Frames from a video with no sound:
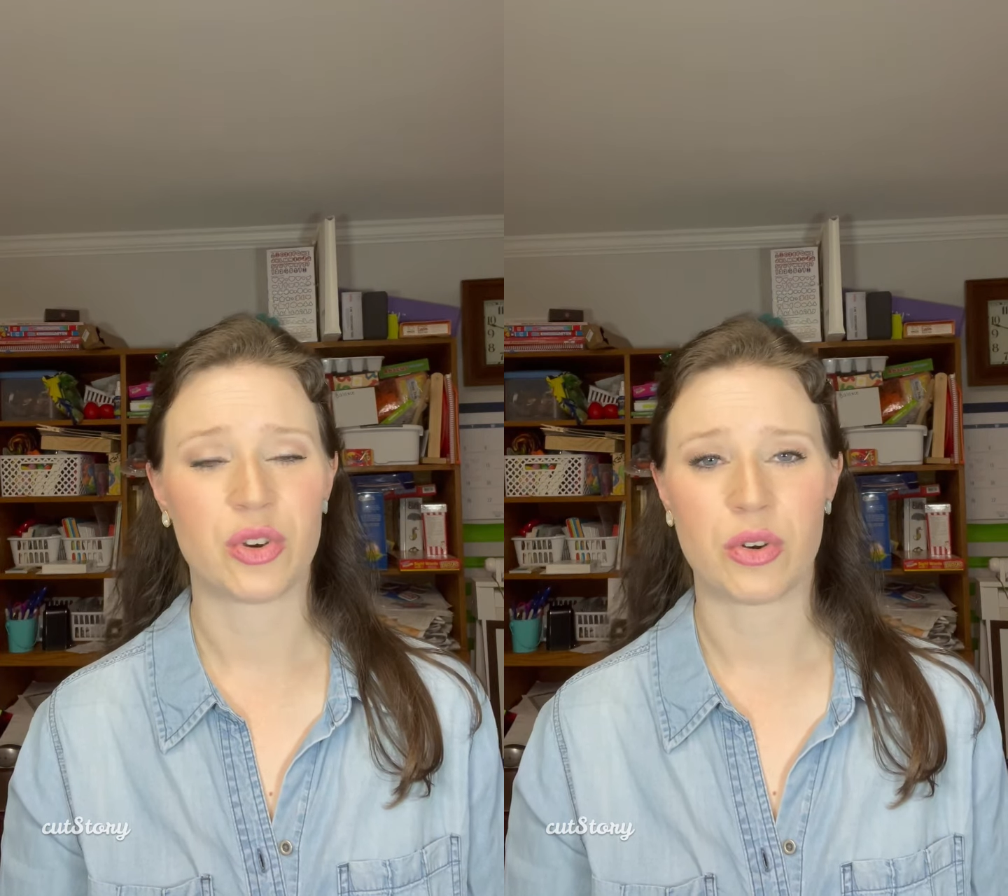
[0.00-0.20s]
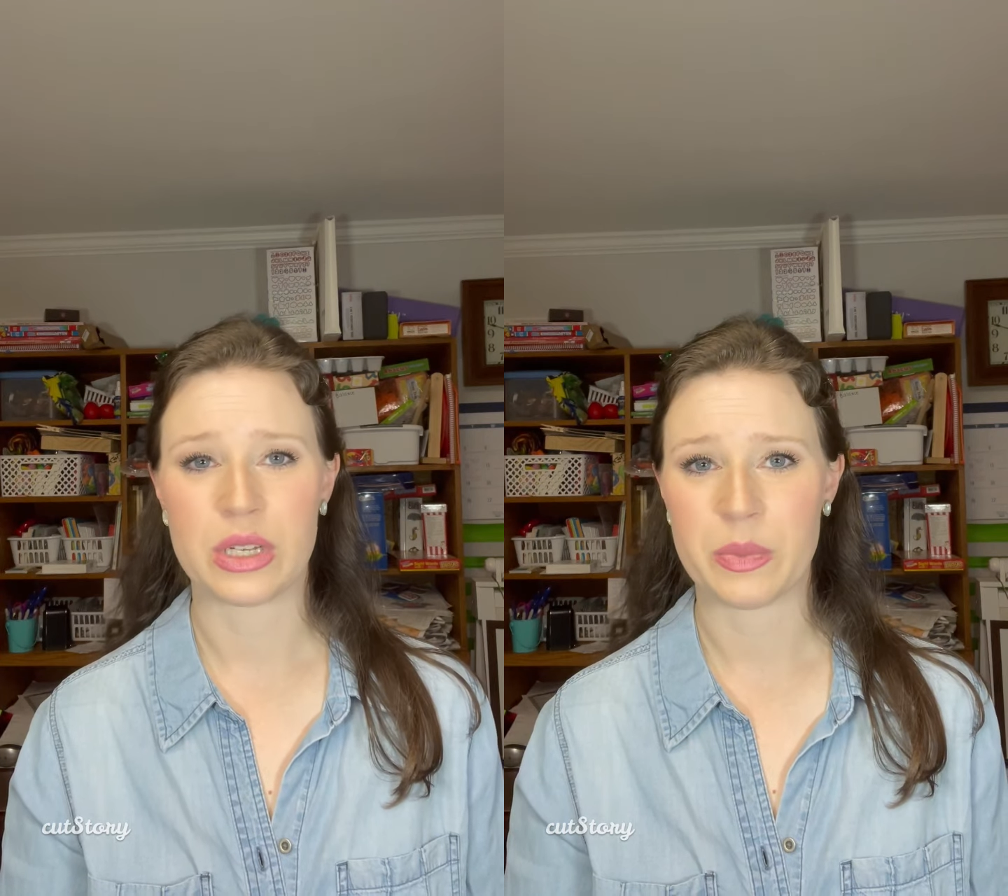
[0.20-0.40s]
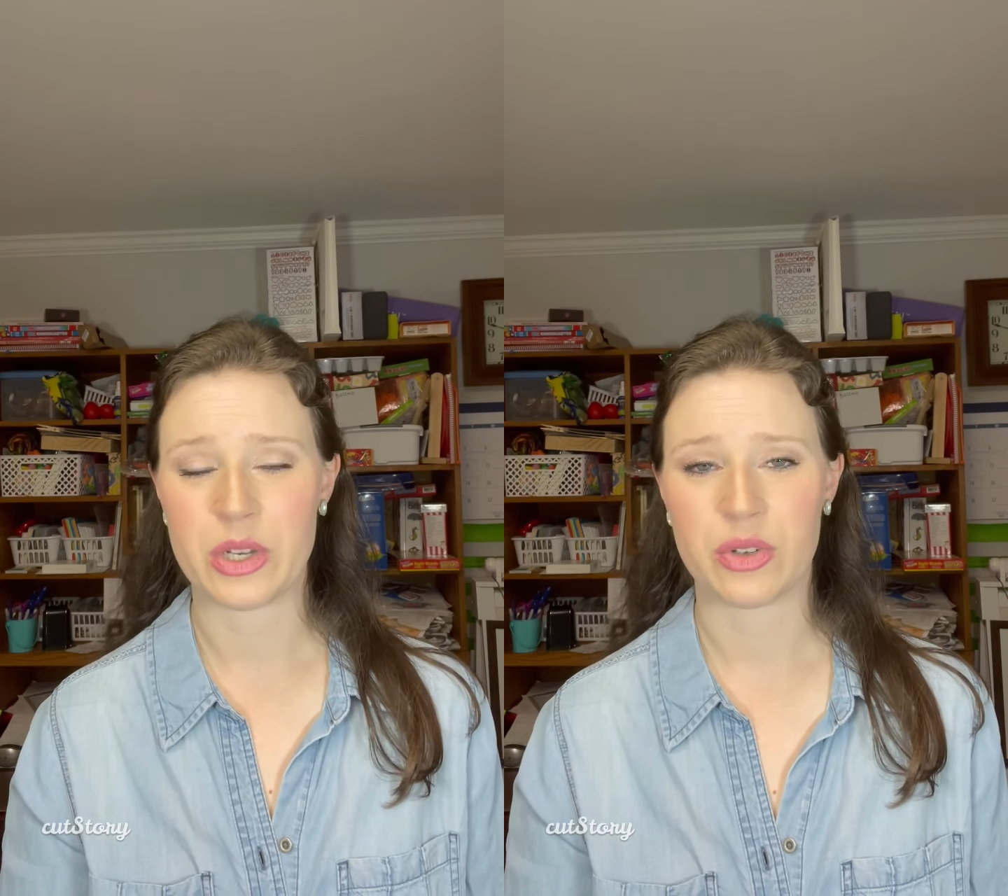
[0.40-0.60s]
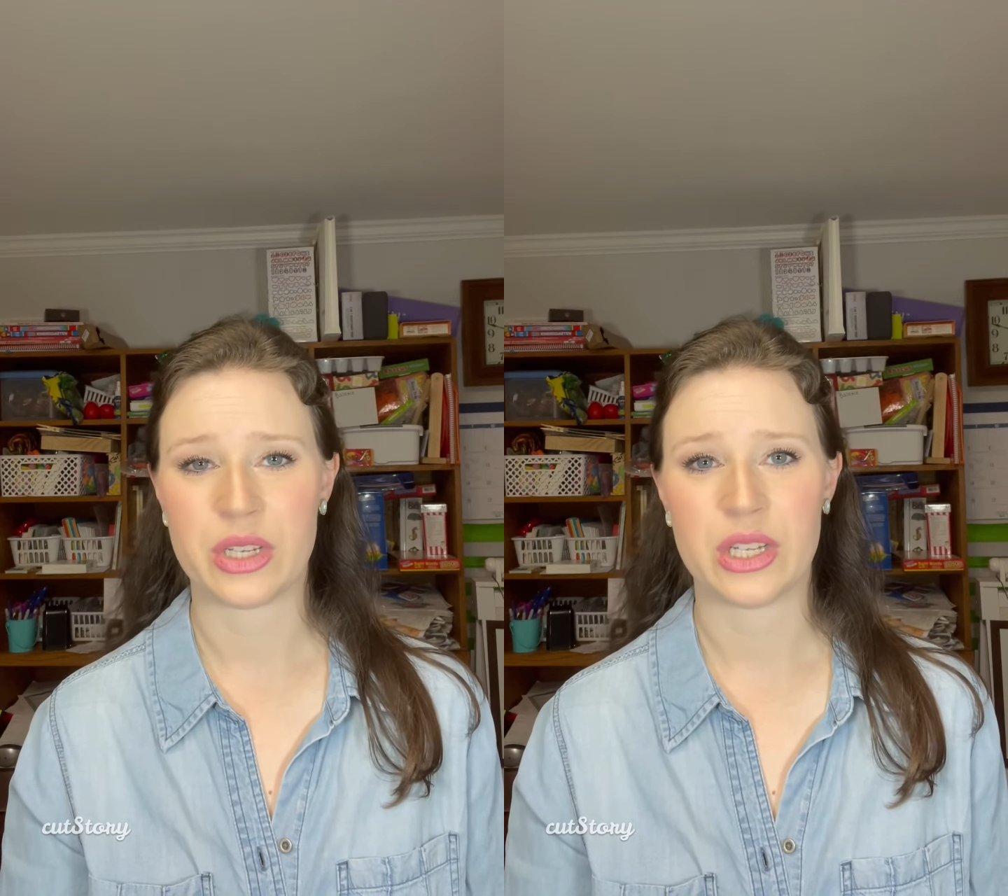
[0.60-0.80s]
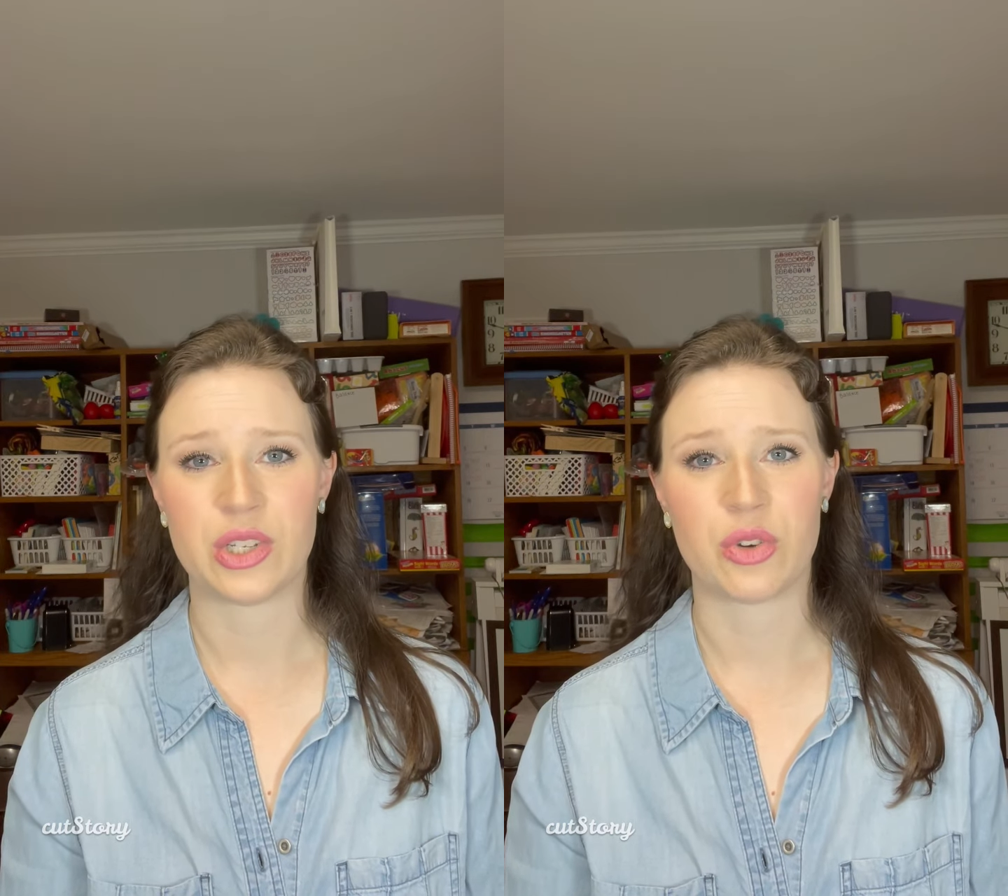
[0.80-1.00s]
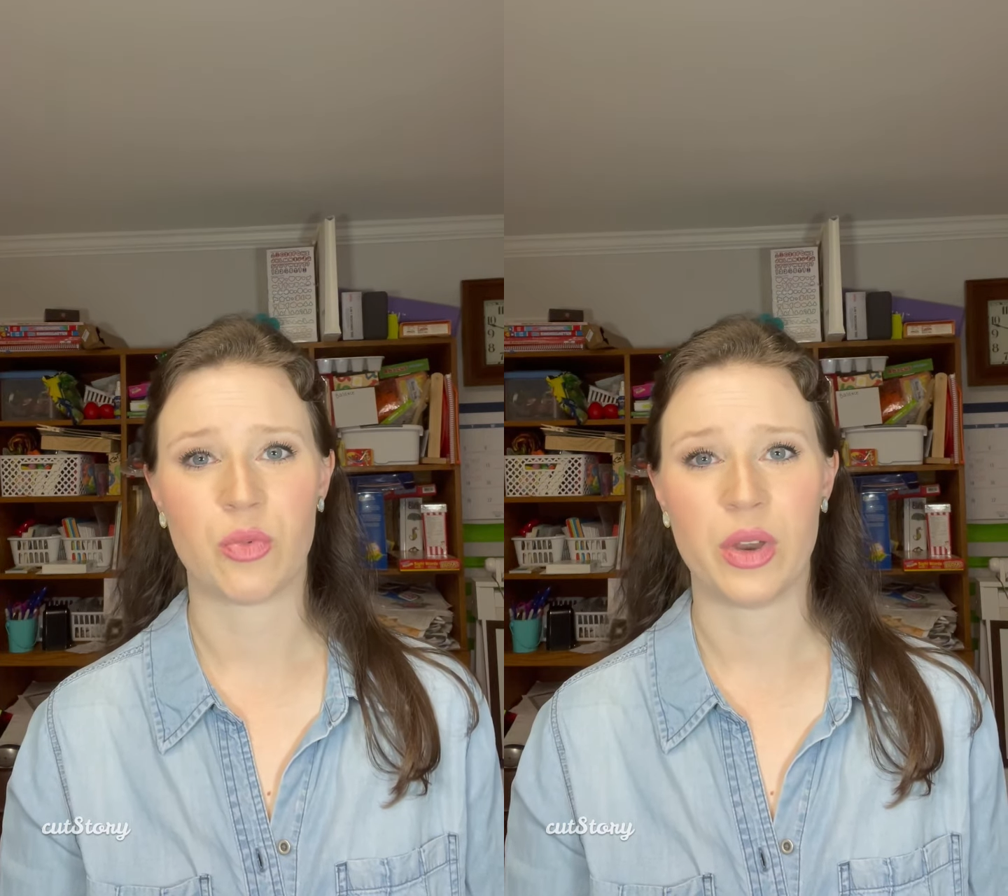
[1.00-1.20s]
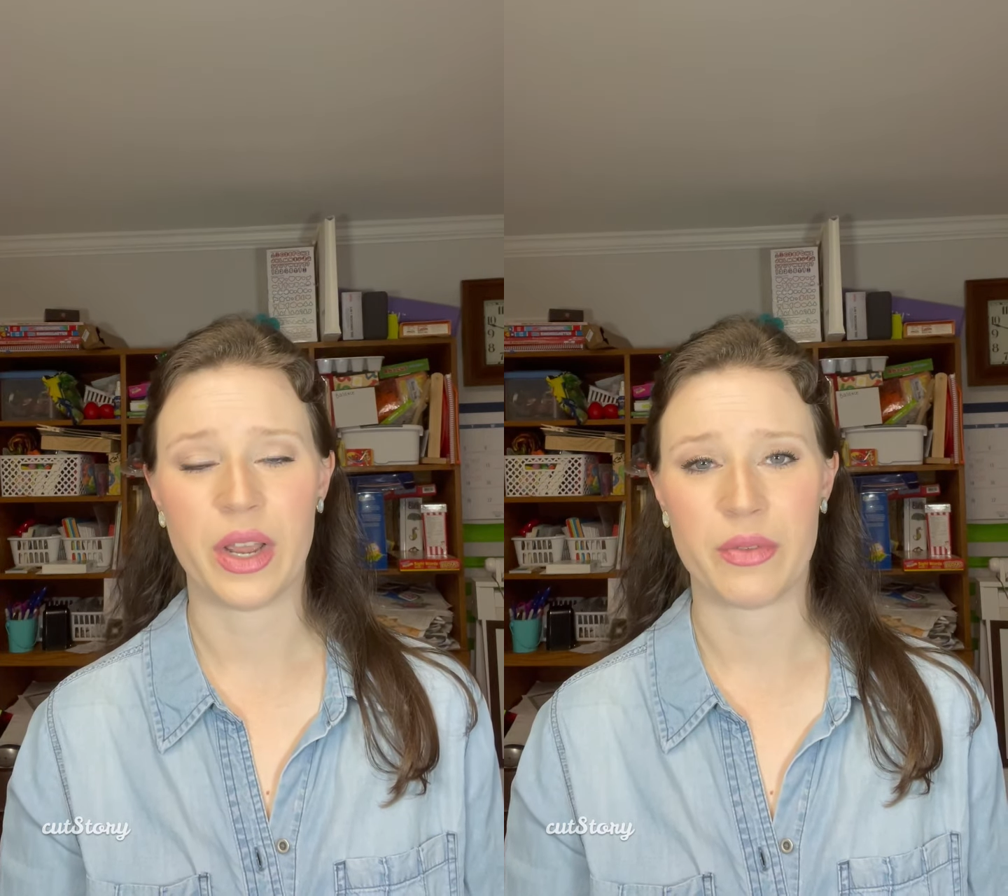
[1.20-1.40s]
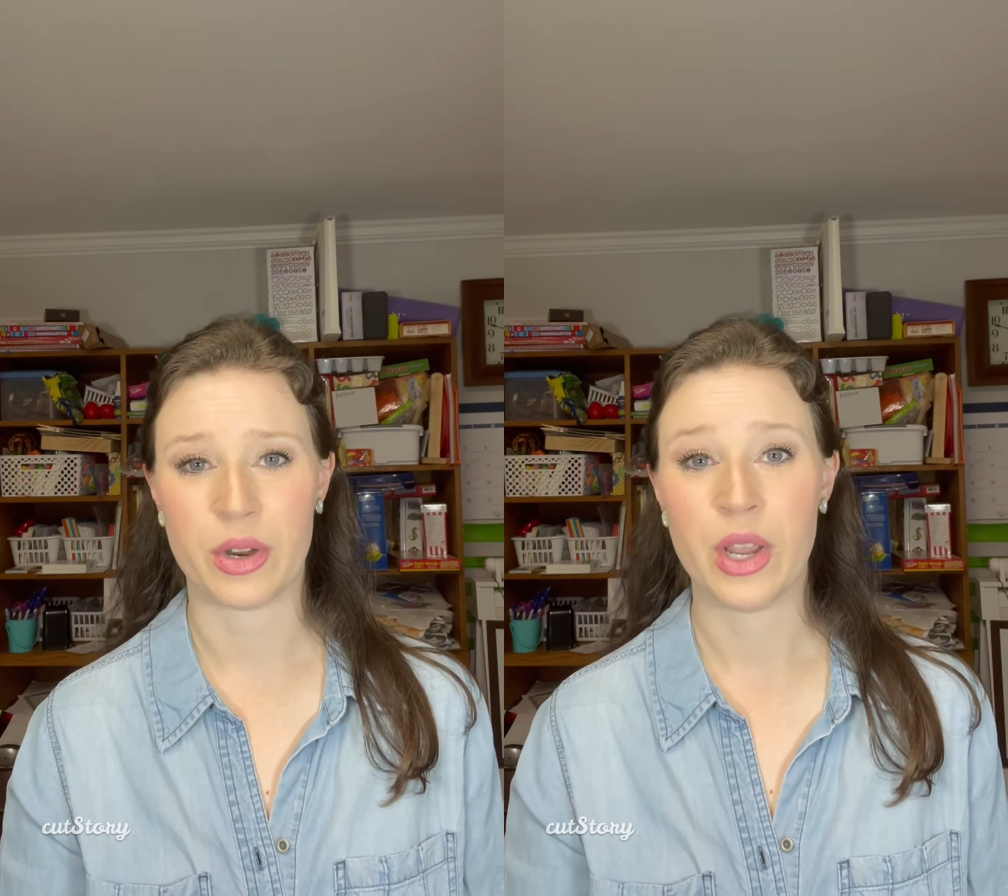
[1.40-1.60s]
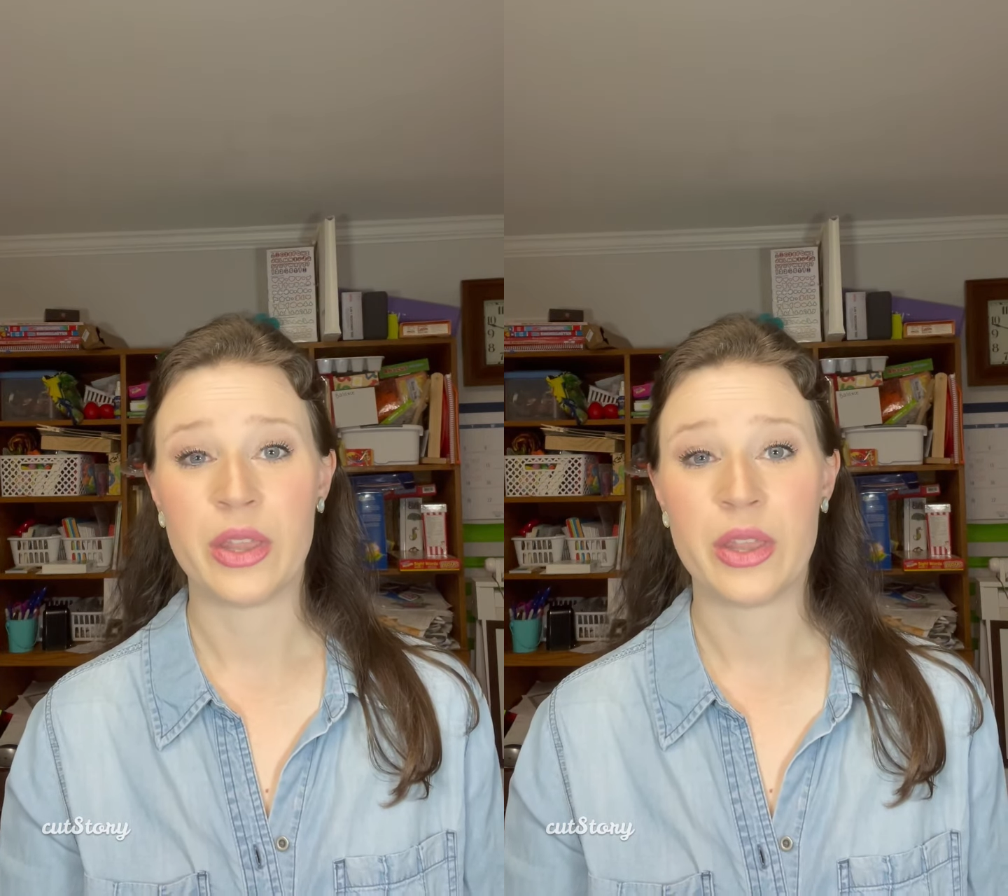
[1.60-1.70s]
or a special ed teacher, whatever,